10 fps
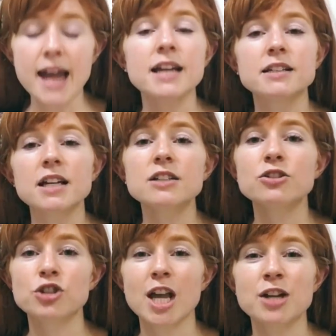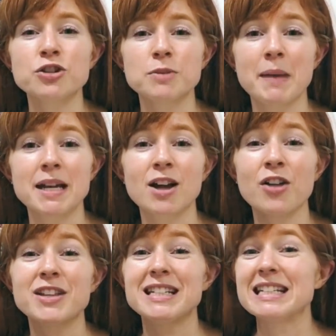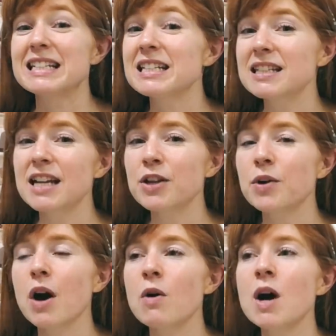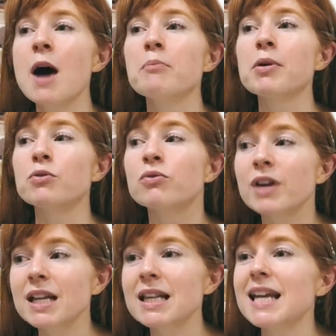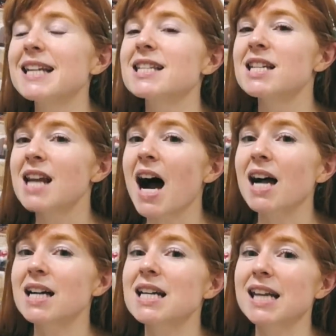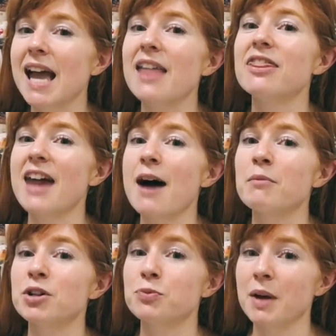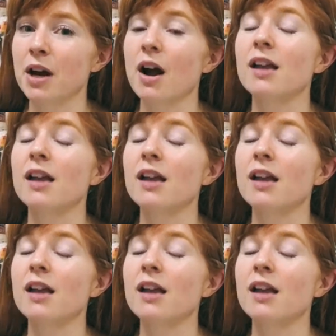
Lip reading: And it does change depending on the distance that you go, but really it's not gonna get that much bigger.